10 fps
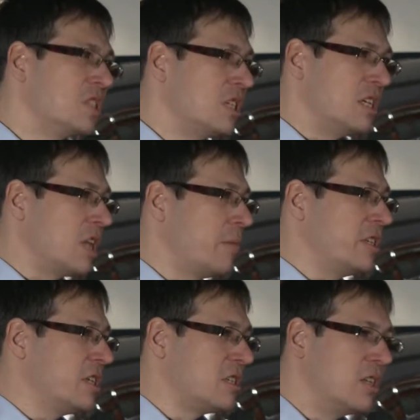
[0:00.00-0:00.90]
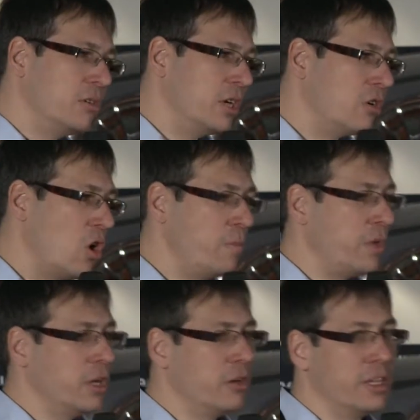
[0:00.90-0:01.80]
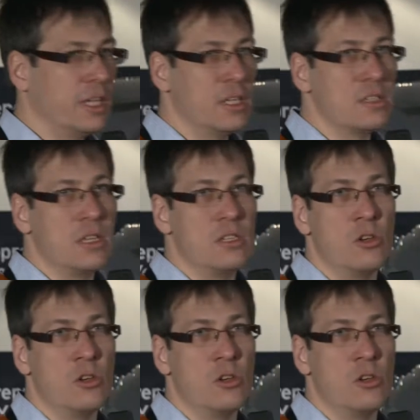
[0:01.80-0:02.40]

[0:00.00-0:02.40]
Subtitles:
establish Estonian company, or then it's